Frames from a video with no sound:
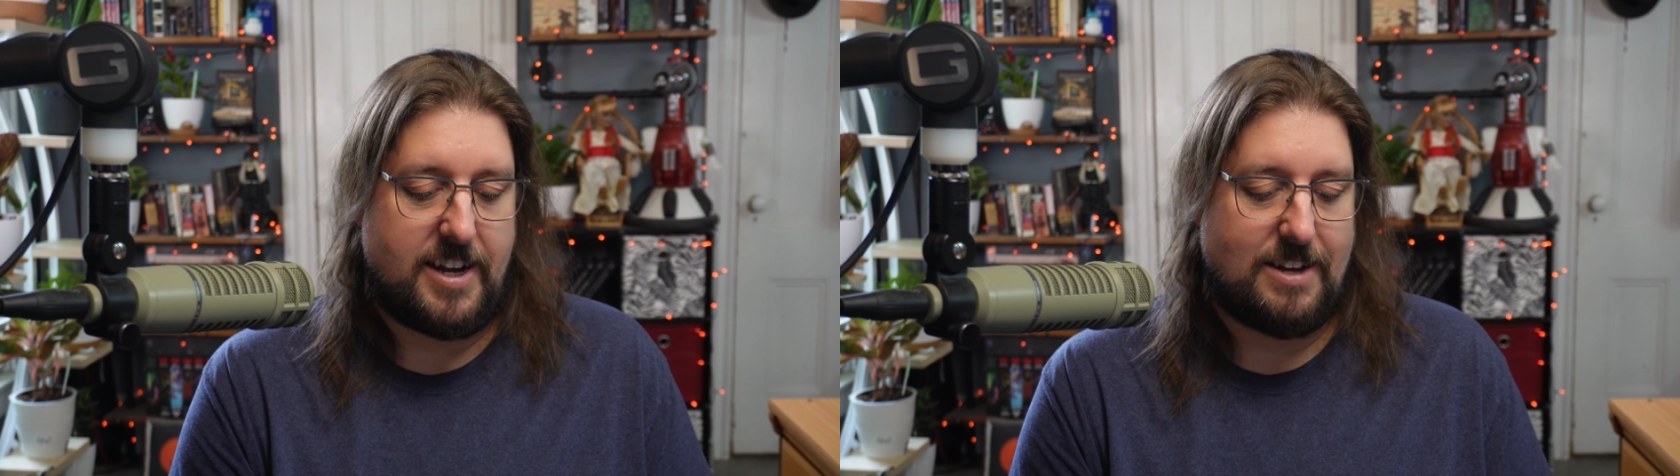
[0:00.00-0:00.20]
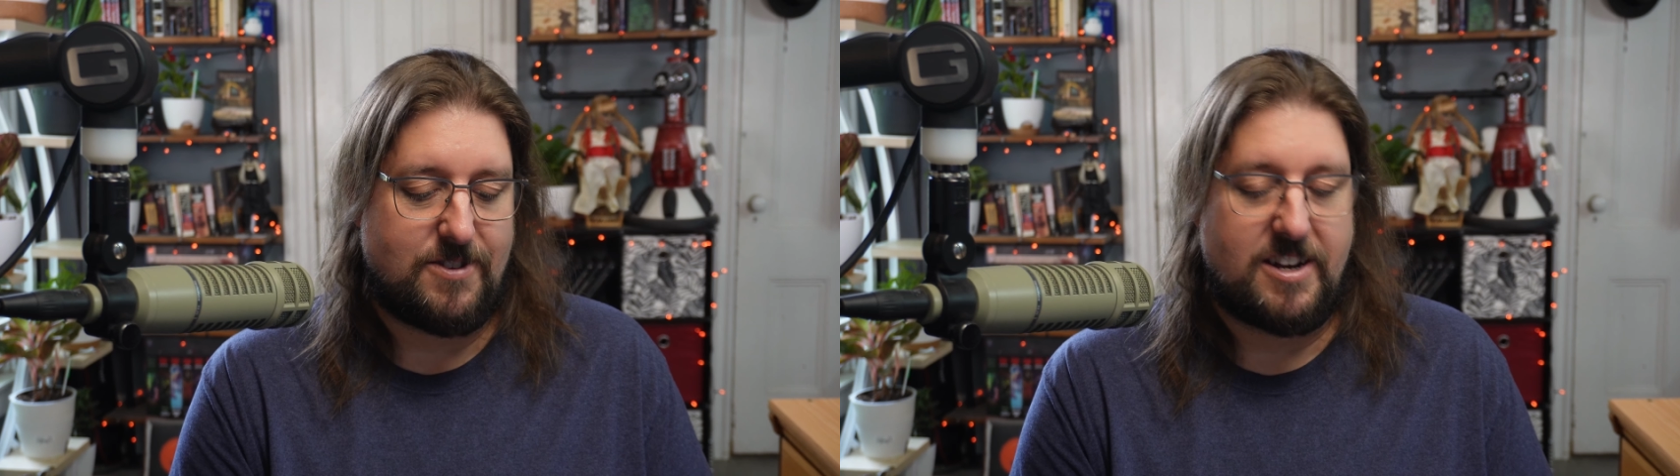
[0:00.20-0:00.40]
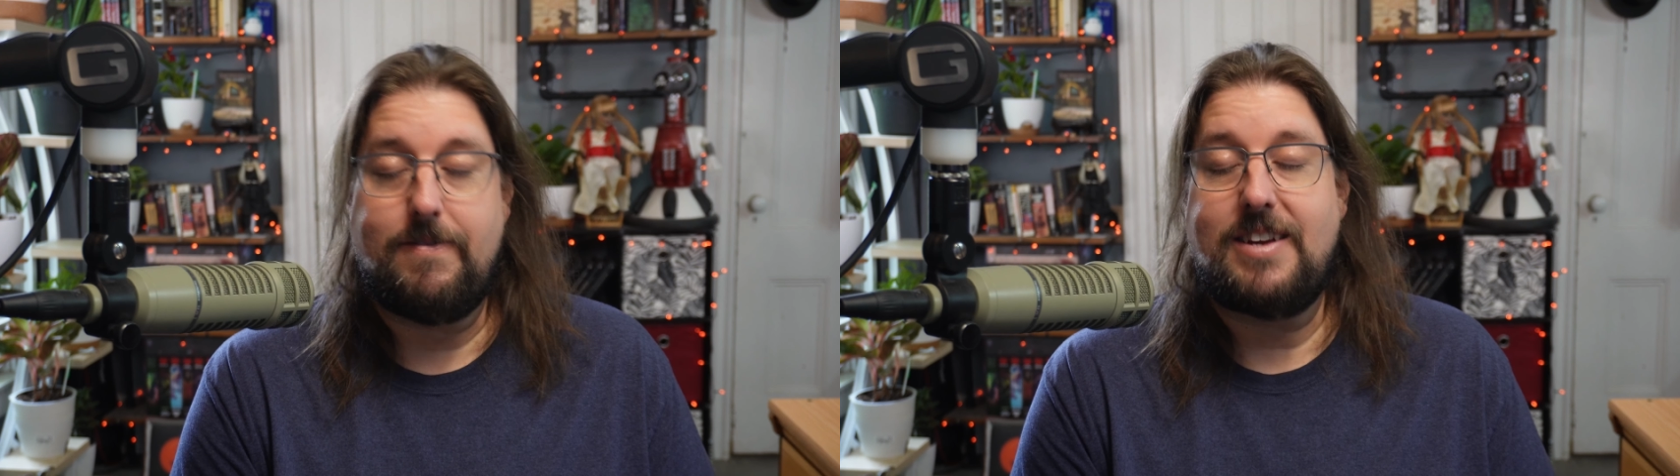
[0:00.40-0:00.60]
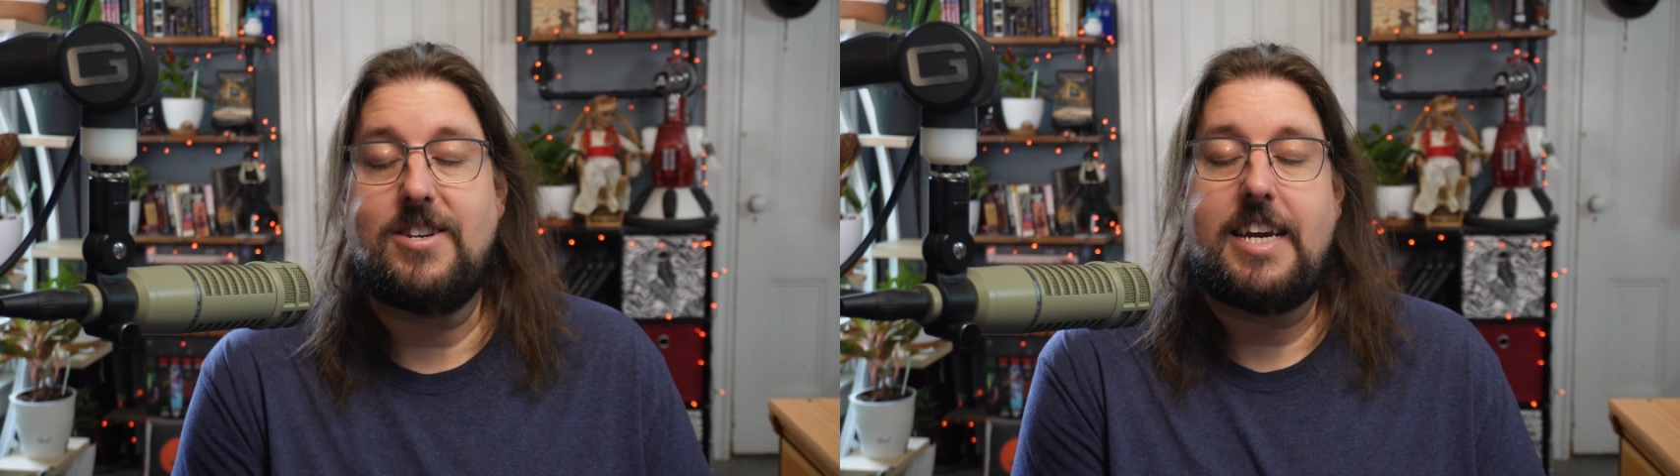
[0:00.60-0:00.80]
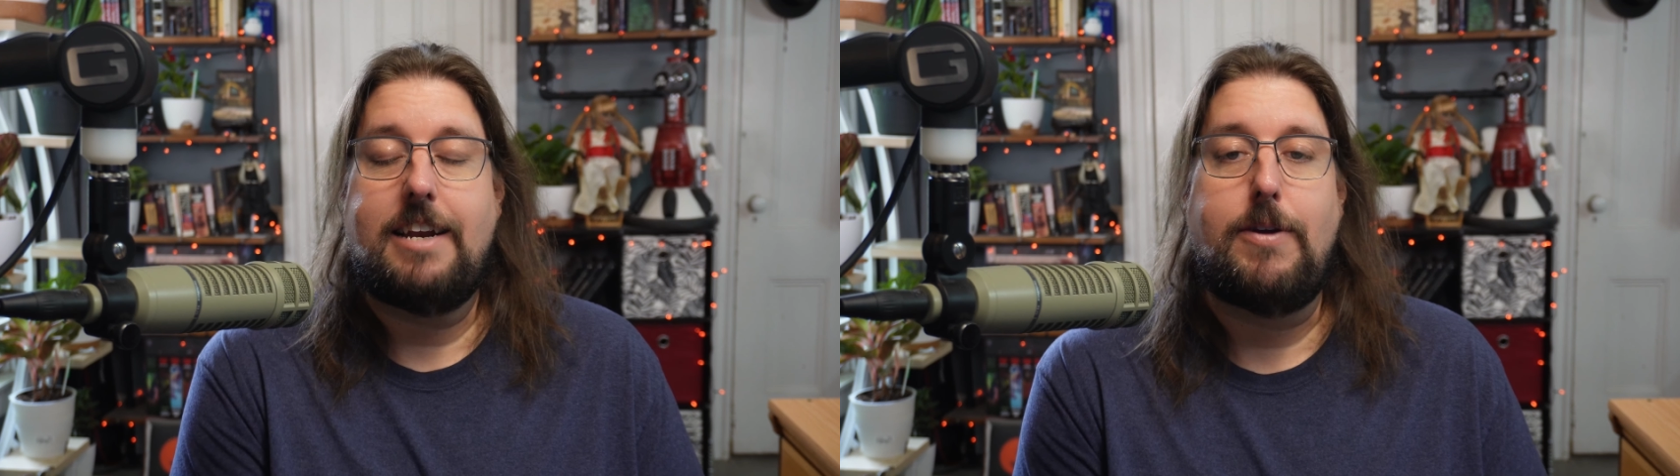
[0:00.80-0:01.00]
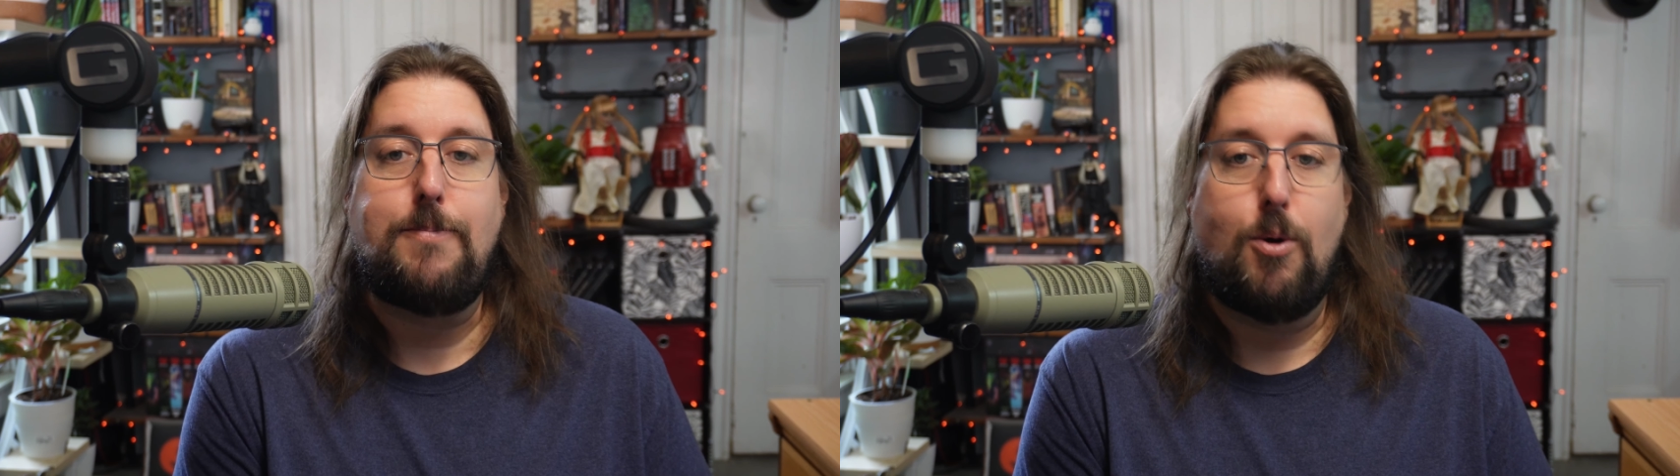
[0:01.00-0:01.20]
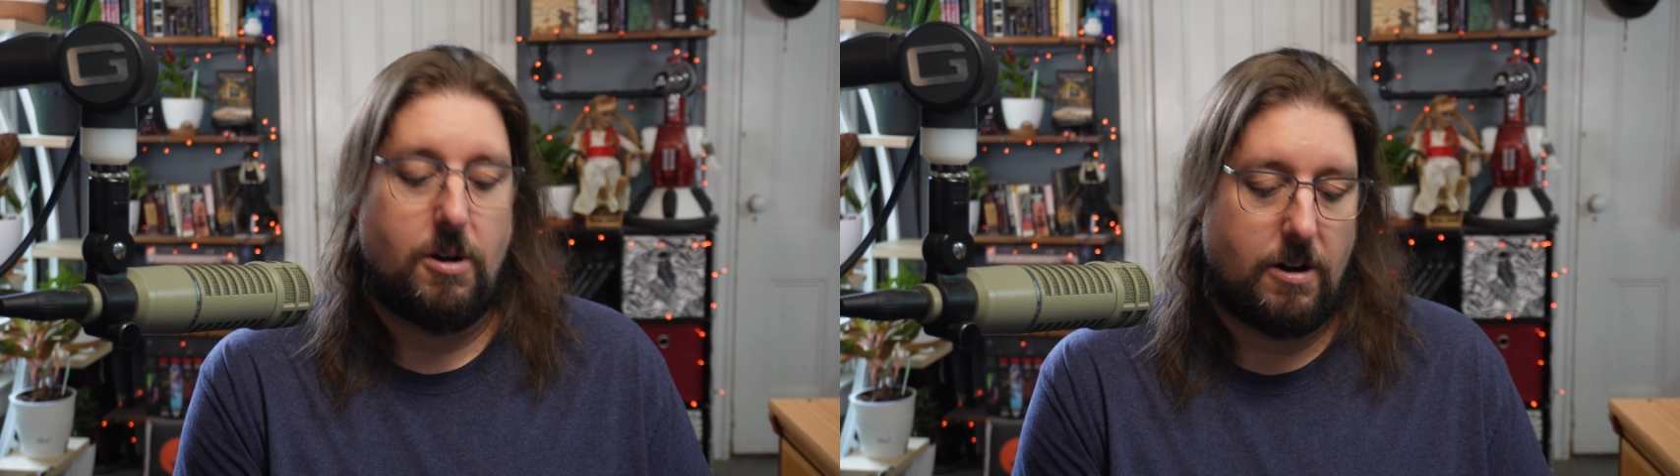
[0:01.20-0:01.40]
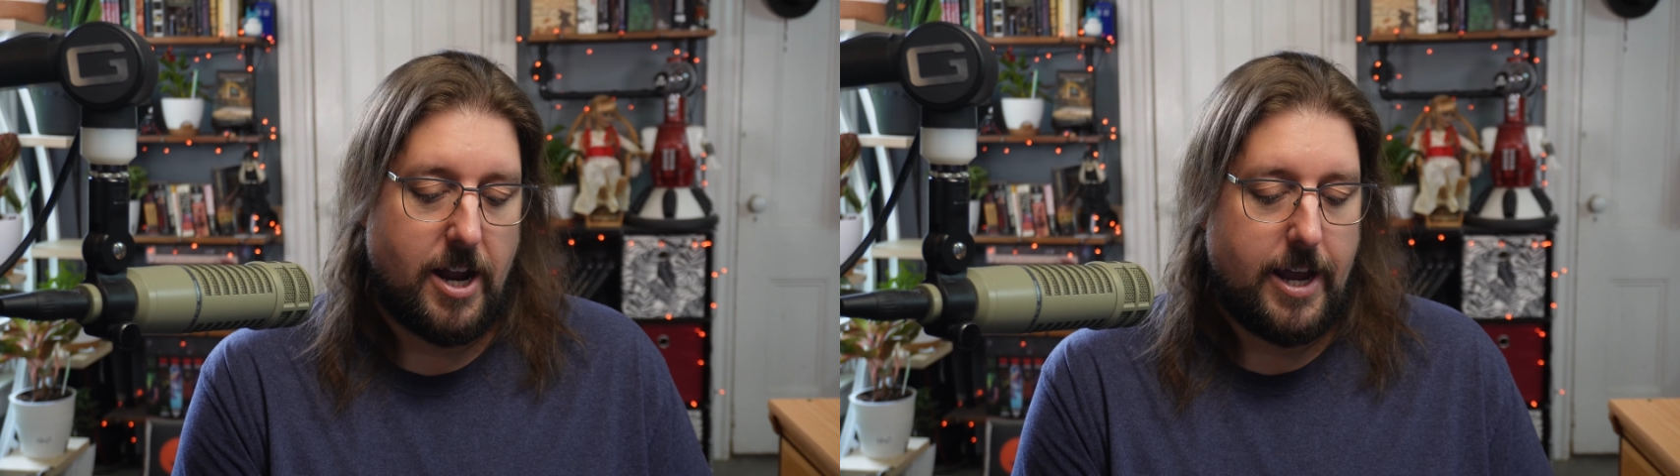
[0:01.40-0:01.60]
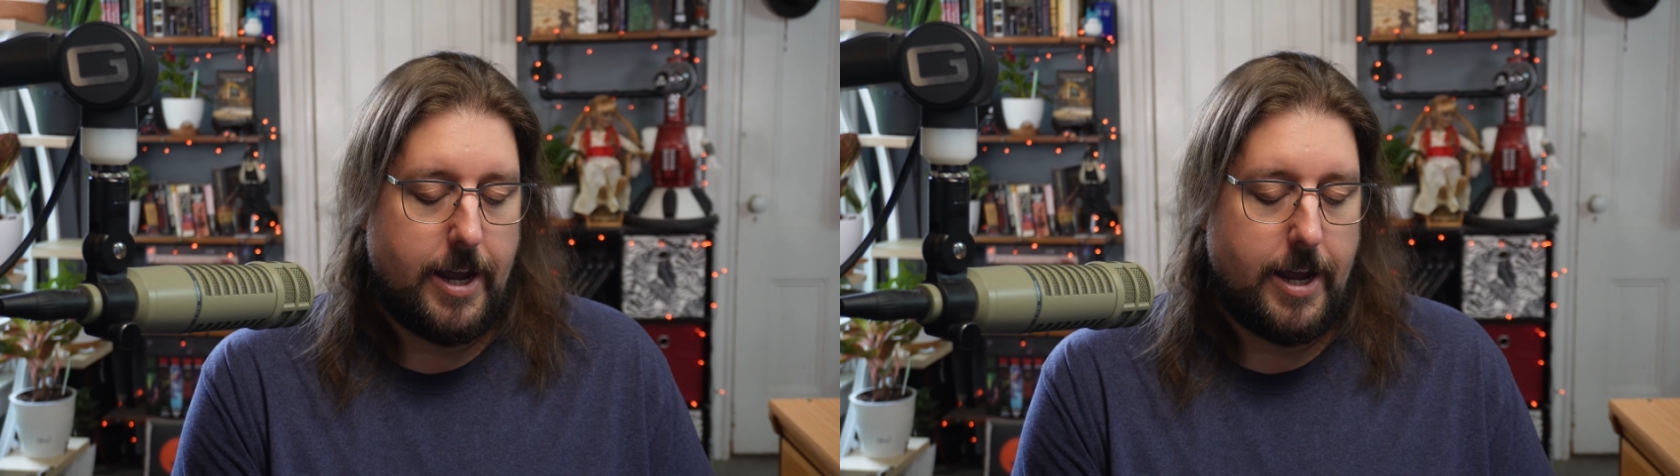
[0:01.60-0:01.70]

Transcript: as an investigative reporter,